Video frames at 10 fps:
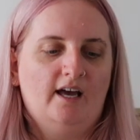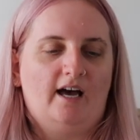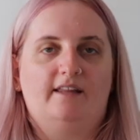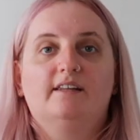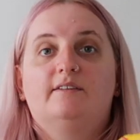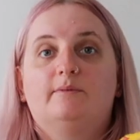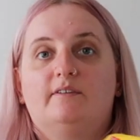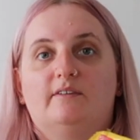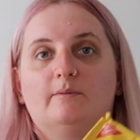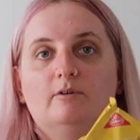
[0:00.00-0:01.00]
and this was
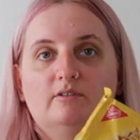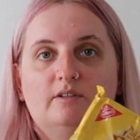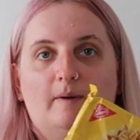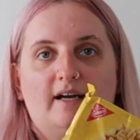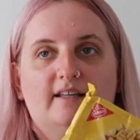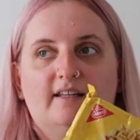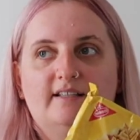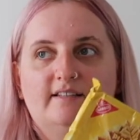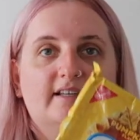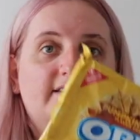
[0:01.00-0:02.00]
the smallest packet
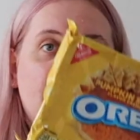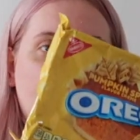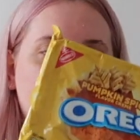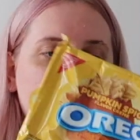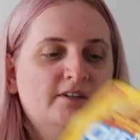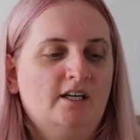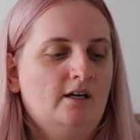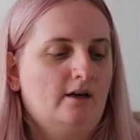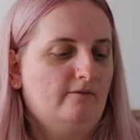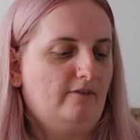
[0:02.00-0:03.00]
they did, so
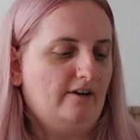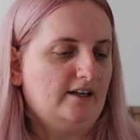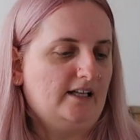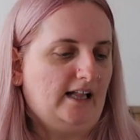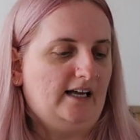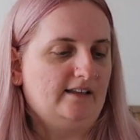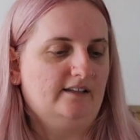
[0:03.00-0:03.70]
very glad